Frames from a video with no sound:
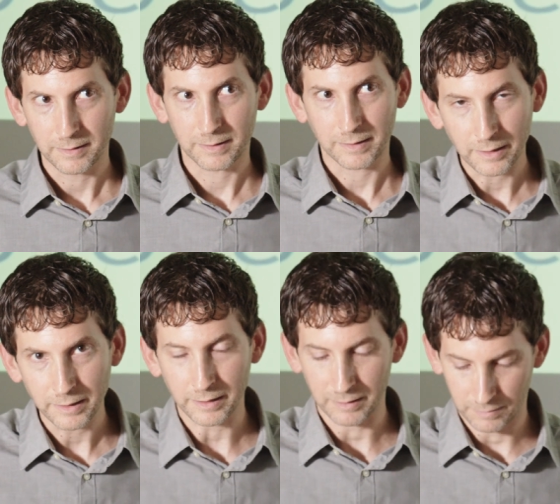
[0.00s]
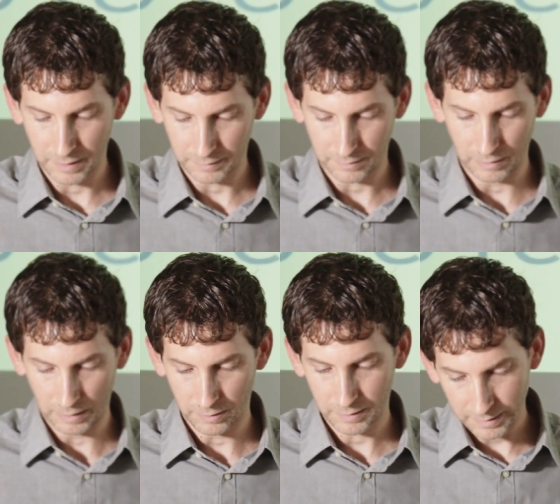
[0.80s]
the telling of history,
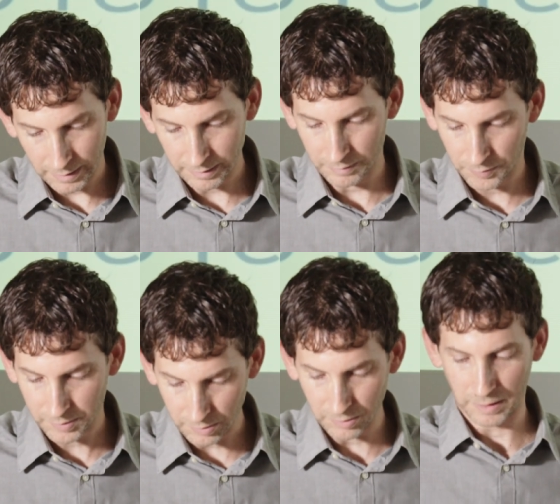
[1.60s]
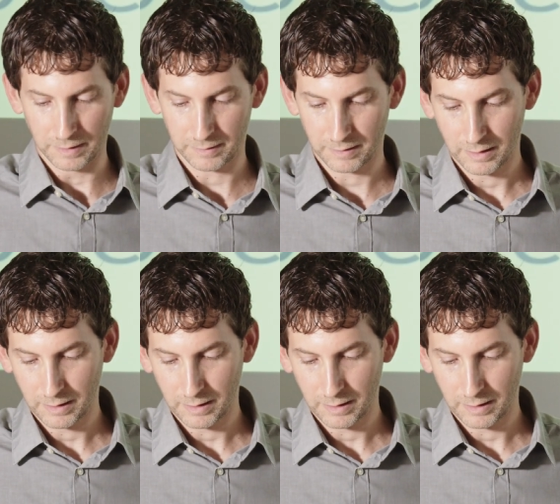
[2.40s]
or the telling of stories.